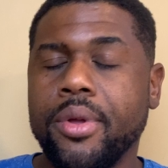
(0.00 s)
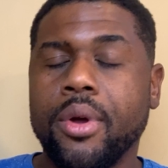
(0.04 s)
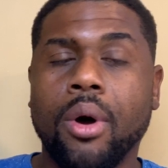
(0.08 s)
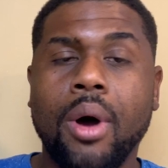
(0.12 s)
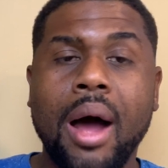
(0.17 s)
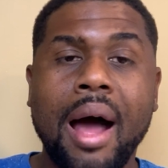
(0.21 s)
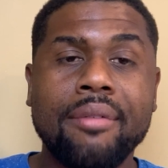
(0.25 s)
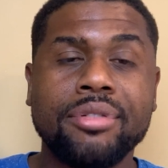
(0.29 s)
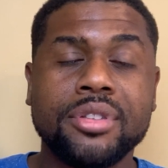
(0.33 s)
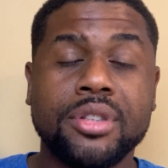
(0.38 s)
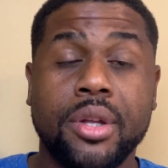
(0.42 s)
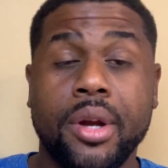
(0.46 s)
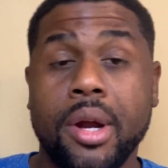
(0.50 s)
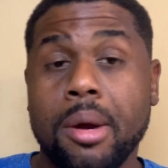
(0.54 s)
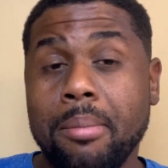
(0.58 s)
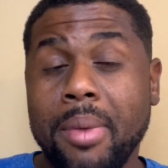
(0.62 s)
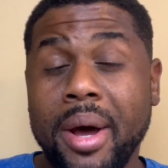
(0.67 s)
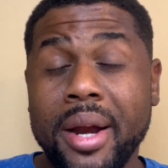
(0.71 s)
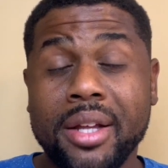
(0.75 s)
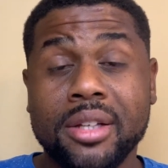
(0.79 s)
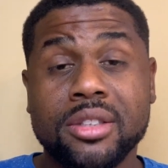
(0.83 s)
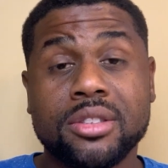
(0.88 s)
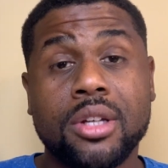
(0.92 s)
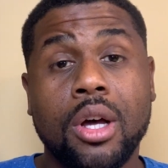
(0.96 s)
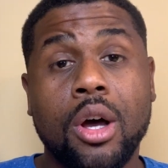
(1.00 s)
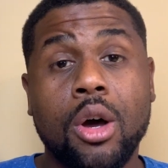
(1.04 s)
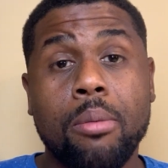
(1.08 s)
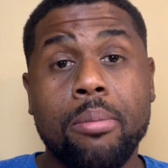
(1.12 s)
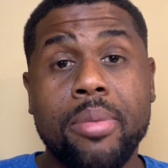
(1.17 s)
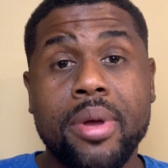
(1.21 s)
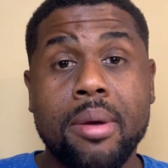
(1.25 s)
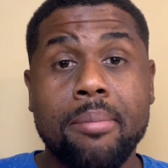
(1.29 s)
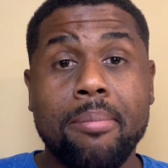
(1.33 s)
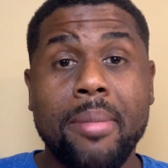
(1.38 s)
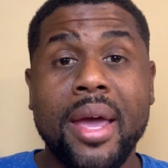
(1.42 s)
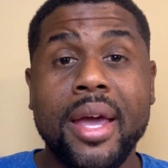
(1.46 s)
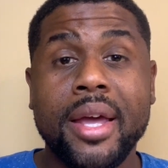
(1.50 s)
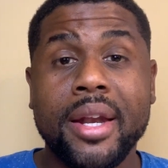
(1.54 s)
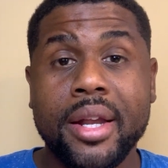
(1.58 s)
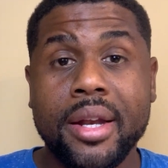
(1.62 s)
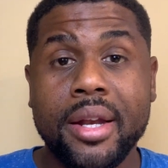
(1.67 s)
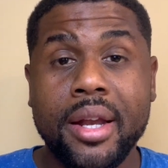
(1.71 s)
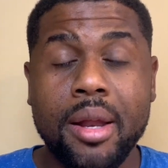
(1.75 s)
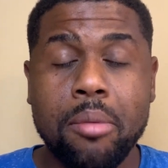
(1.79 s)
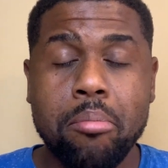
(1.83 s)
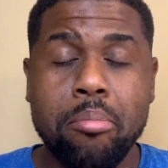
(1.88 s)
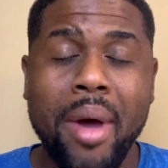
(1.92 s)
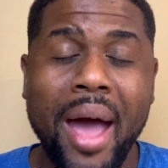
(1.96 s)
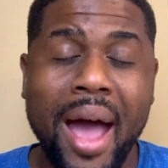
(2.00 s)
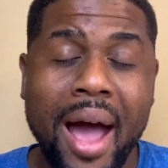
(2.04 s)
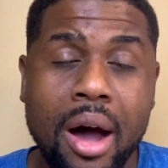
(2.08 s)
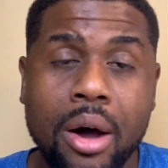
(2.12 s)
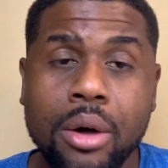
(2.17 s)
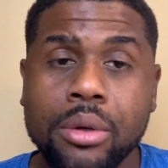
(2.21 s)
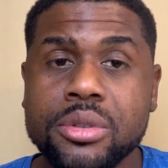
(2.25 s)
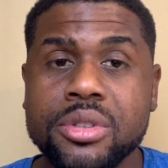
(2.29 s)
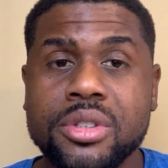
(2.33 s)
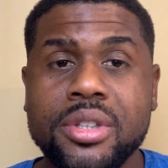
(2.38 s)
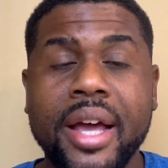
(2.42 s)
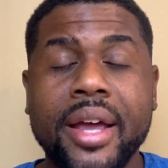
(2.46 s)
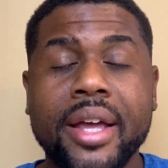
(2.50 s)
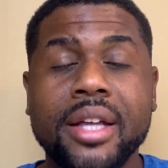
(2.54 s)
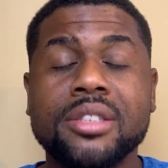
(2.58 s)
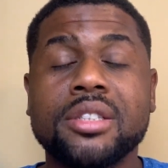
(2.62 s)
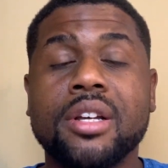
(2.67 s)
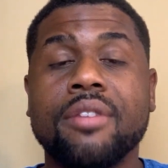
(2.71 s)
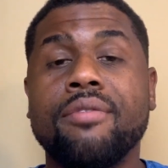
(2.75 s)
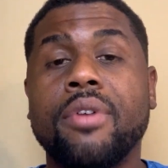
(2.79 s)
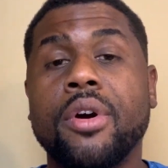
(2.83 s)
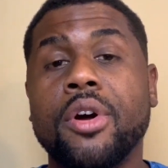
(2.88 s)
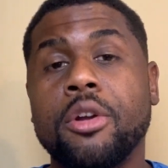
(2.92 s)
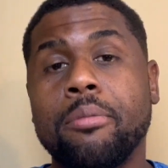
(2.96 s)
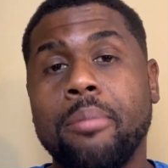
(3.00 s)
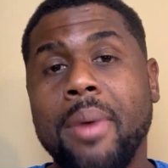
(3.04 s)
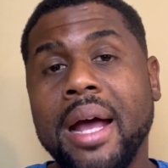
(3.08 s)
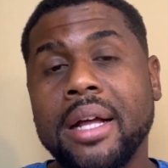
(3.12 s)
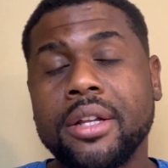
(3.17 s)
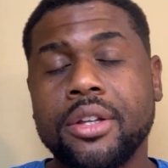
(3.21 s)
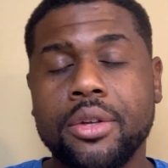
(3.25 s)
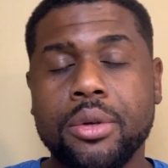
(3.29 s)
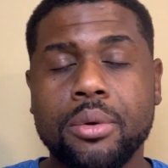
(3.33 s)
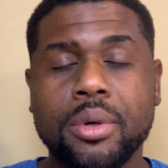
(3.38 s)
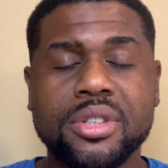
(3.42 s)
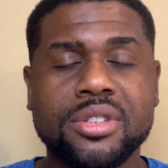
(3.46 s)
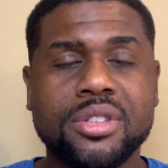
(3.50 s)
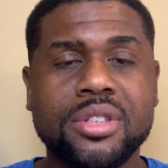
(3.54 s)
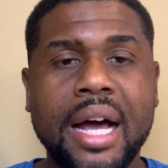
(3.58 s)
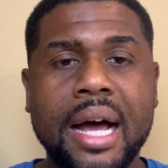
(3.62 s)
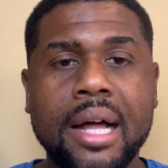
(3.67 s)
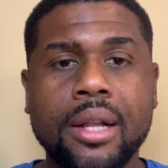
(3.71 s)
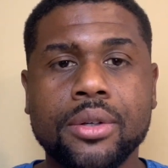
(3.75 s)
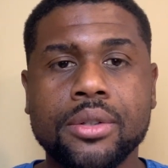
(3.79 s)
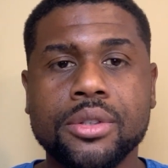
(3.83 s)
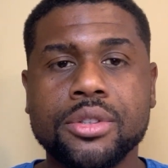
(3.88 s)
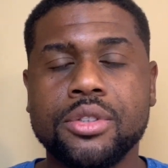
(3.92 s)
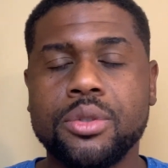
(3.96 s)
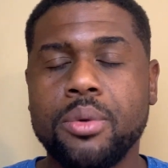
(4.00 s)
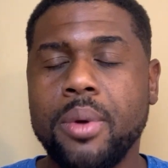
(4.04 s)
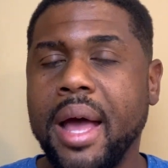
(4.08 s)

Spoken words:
obviously our money is all being made in pounds that gets converted back to US dollars.